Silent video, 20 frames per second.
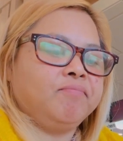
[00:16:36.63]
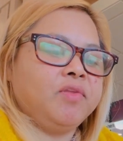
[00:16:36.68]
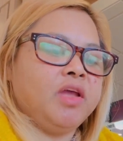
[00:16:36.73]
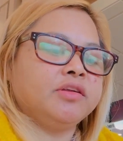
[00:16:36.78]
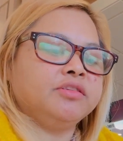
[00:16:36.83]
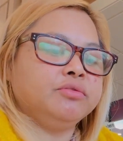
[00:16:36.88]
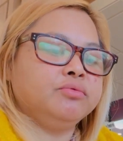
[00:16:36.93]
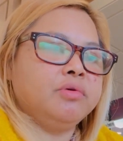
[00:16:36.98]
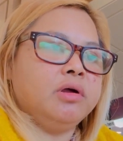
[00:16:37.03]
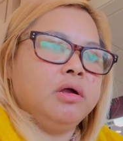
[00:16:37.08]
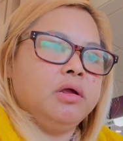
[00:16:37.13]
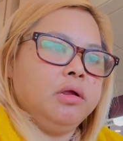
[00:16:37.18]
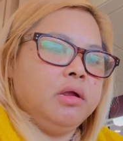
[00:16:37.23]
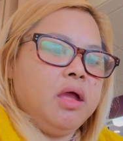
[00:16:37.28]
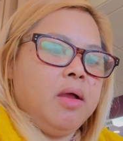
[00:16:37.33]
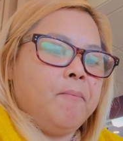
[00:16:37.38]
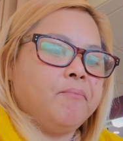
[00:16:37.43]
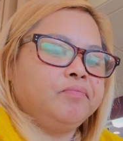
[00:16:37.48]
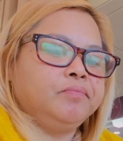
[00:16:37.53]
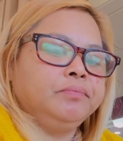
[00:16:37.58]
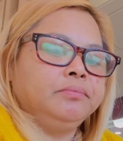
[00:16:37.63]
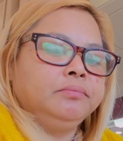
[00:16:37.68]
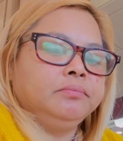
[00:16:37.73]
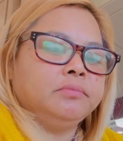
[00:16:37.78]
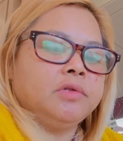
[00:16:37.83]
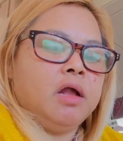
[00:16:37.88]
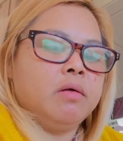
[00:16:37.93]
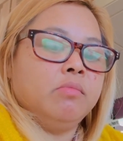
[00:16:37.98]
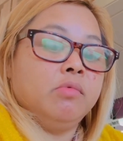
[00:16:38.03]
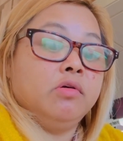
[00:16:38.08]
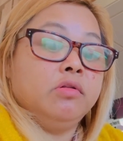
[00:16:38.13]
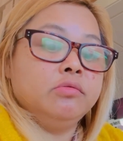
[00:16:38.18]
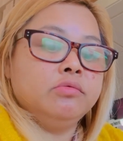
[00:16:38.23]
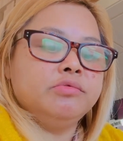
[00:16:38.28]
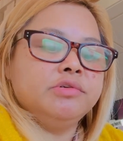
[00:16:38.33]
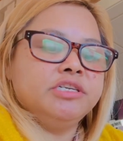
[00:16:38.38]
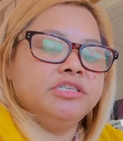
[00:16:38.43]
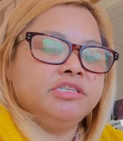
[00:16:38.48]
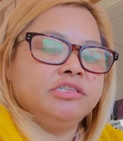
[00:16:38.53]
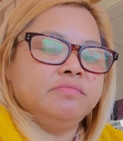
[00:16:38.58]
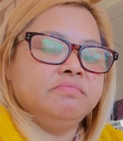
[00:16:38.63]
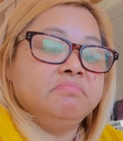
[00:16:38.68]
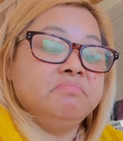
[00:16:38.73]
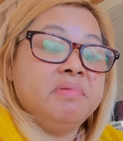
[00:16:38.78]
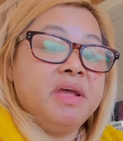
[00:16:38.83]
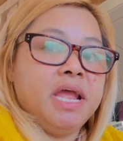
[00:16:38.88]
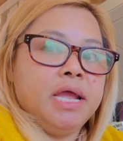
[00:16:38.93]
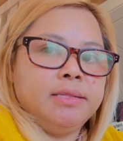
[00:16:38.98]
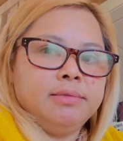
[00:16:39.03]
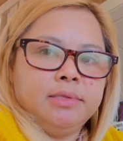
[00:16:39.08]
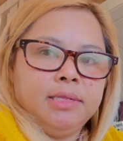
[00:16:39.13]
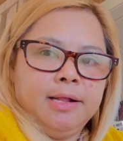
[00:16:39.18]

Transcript: That's why I'm always in bed.